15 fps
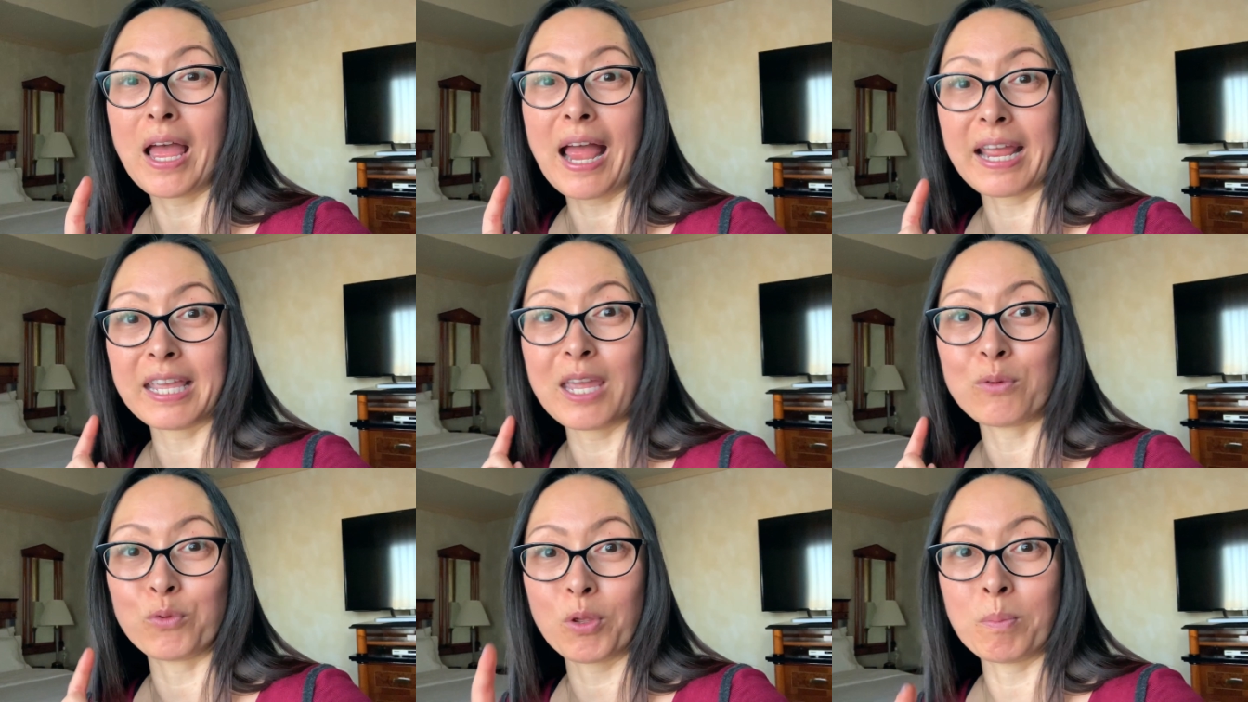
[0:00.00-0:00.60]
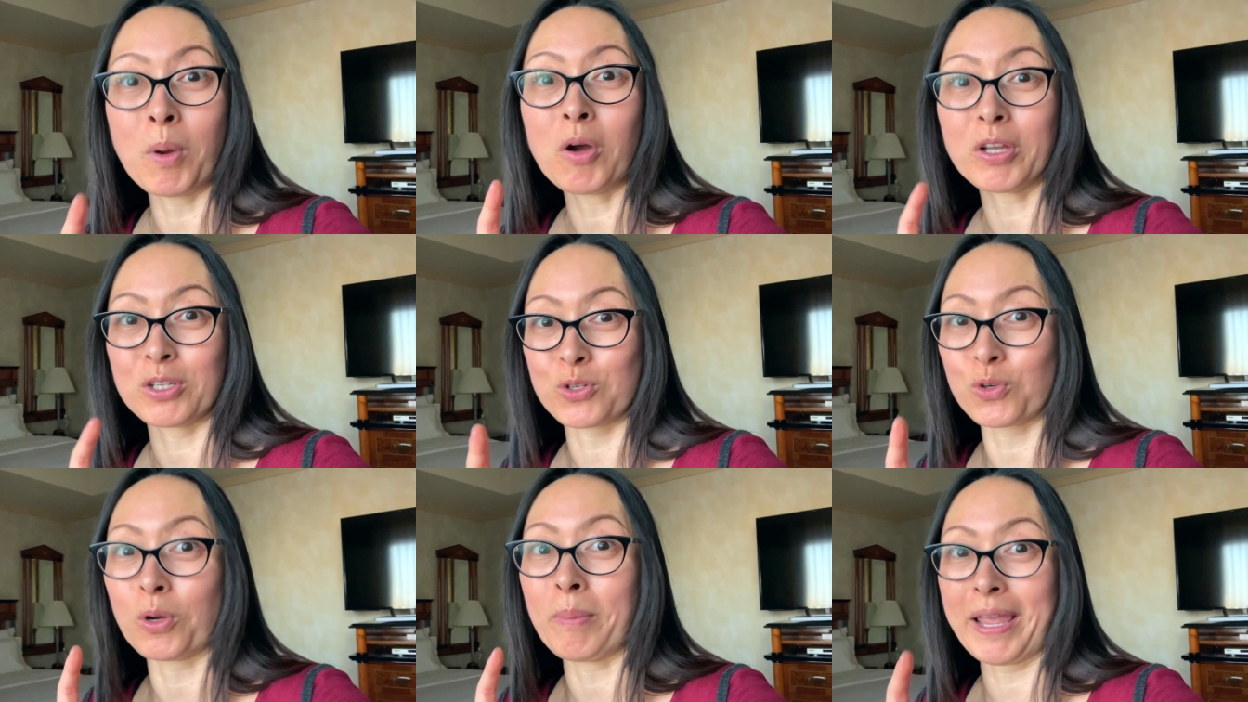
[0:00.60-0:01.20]
I can remote
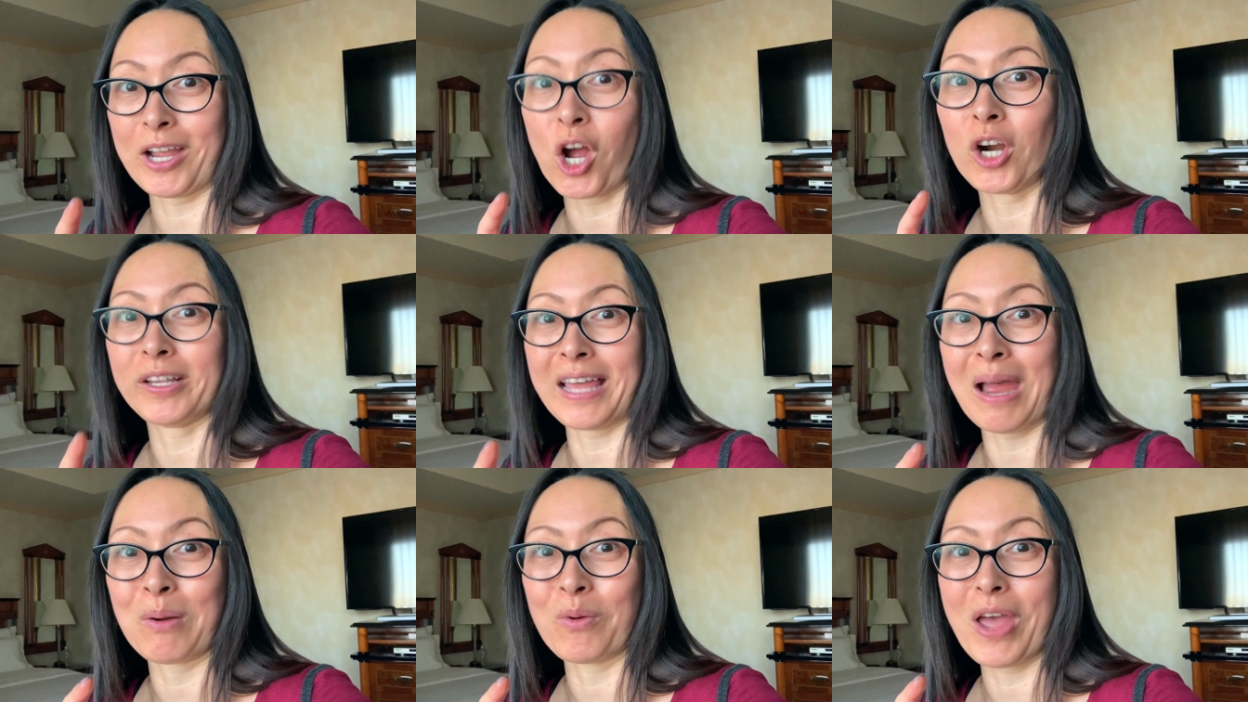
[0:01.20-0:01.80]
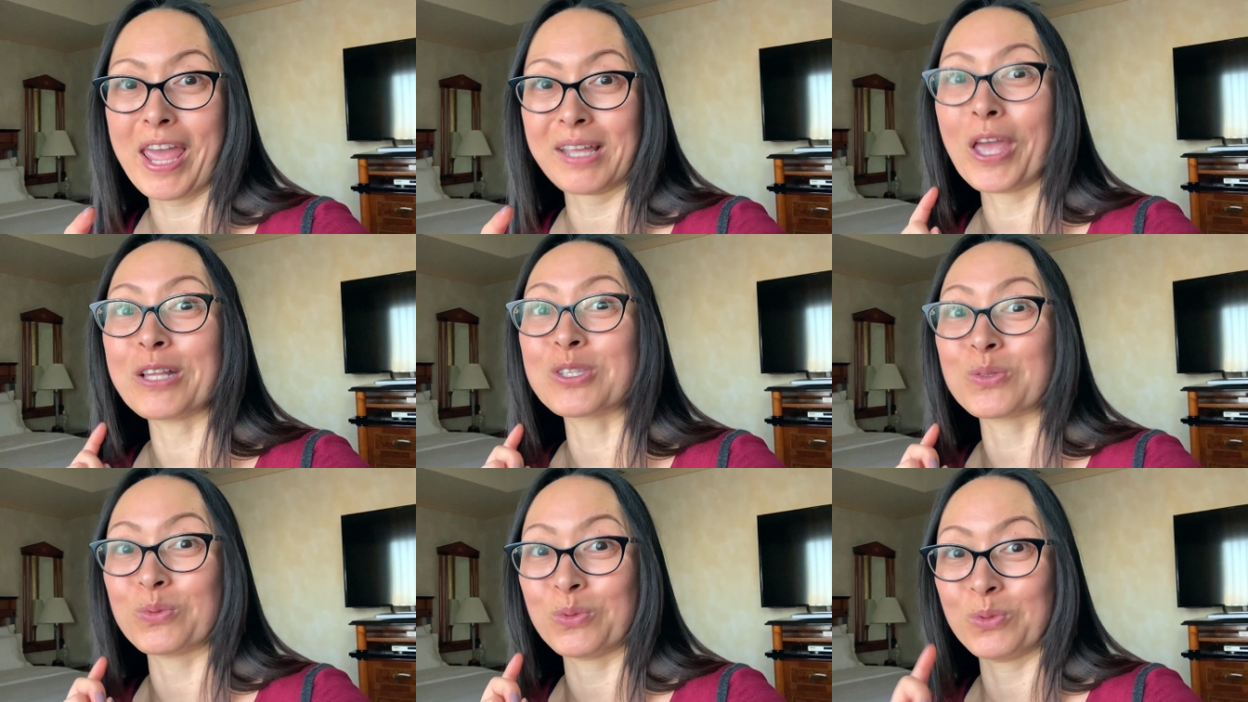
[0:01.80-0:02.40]
control my car that way.
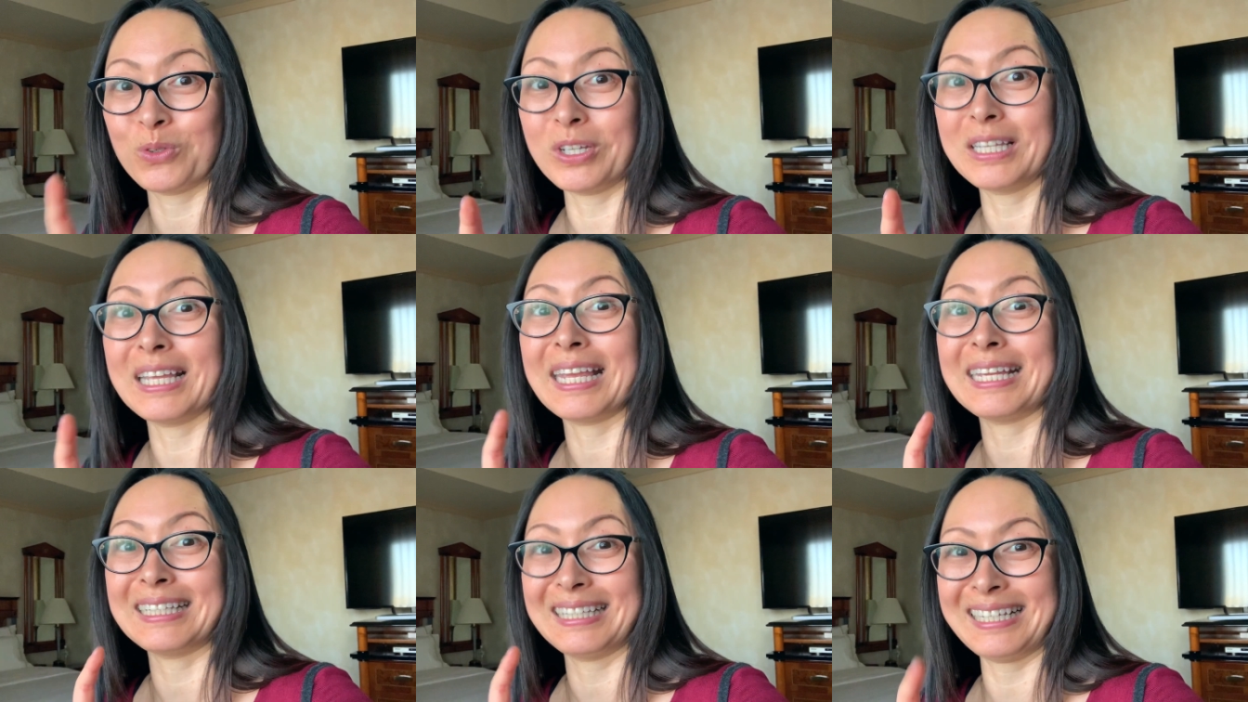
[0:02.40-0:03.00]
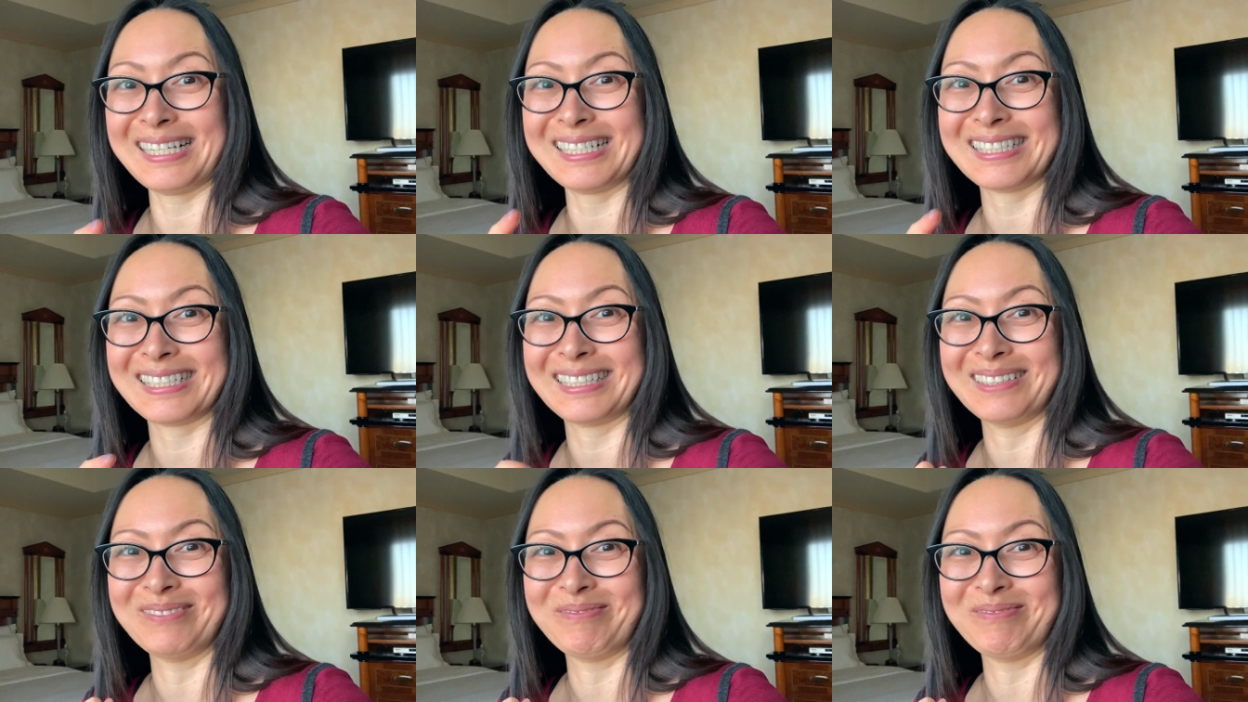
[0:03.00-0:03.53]
It's really neat.